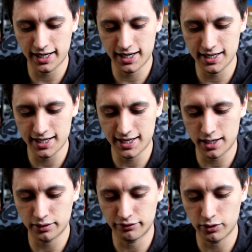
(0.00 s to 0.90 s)
in and
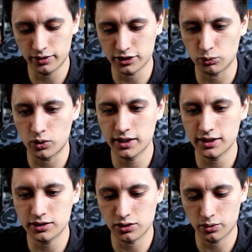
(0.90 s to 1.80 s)
out of focus? What
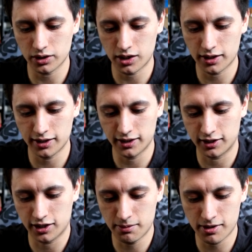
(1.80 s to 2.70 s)
is going on
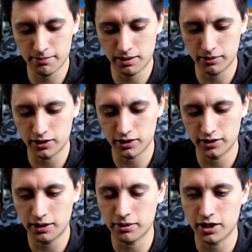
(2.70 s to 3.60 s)
here? Come on, baby
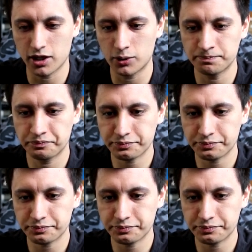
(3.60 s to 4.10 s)
girl. There we go.